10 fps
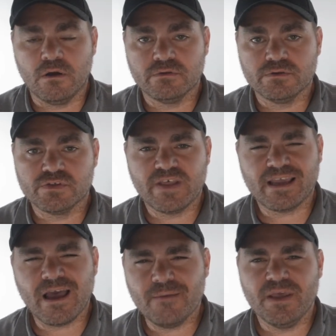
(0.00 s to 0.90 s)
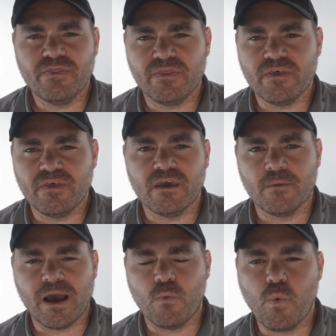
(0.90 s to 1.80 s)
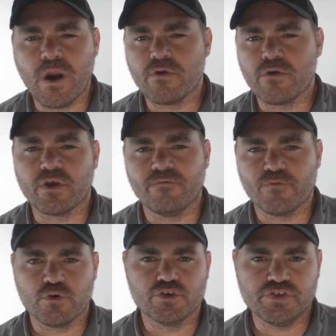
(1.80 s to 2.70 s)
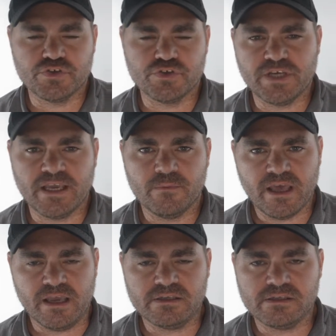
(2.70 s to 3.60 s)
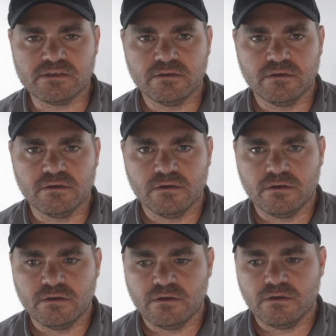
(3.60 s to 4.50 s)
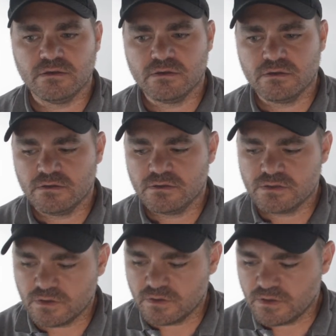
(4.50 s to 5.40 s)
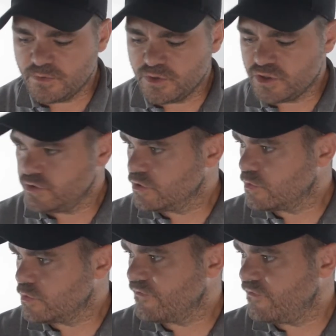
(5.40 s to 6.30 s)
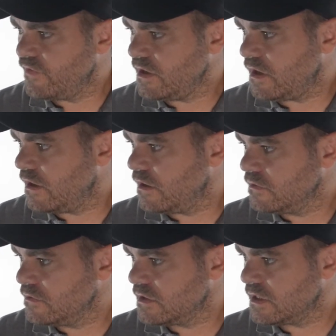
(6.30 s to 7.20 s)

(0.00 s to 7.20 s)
So that got me thinking about where the conversions are taking place. So let me show you a quick video that I took earlier.